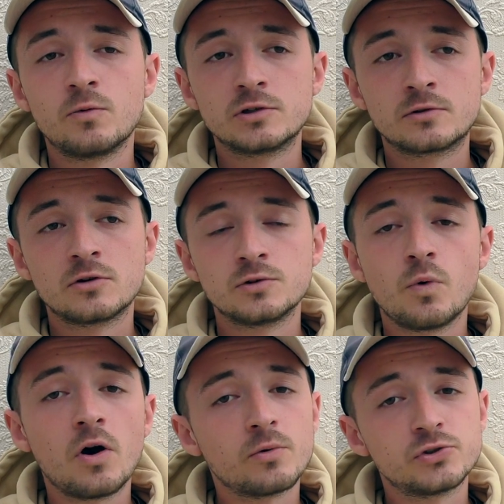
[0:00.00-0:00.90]
was because
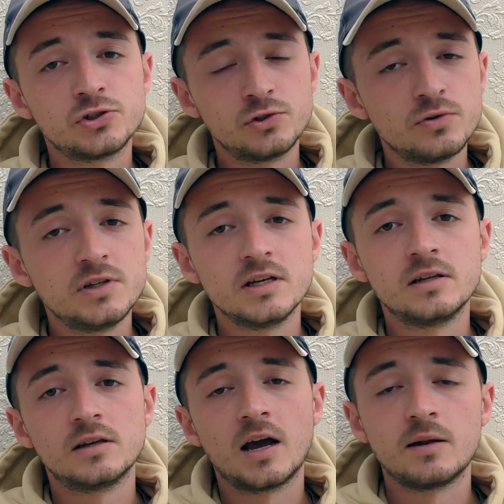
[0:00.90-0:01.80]
while I was
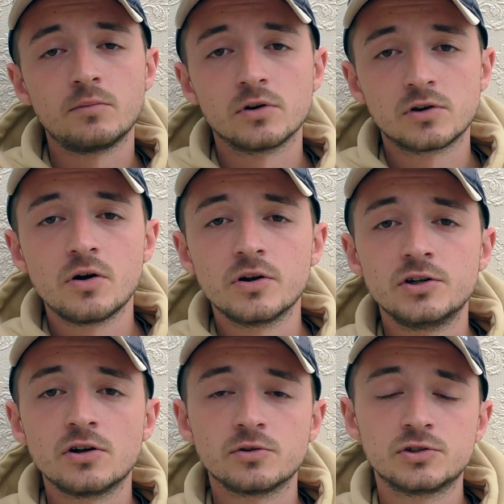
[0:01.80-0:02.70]
studying at my
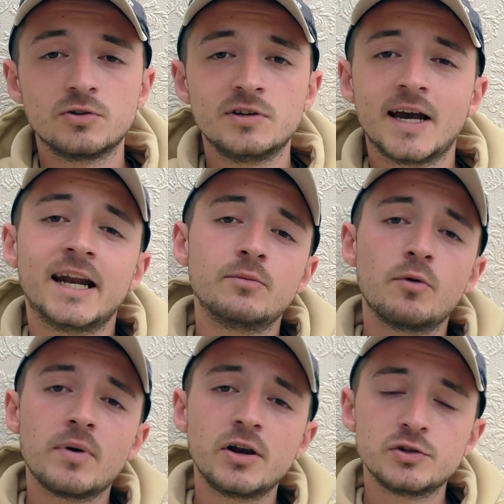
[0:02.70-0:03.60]
college, I was studying
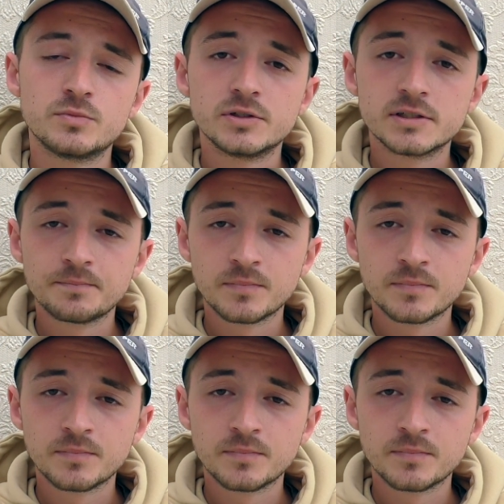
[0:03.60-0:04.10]
animal management.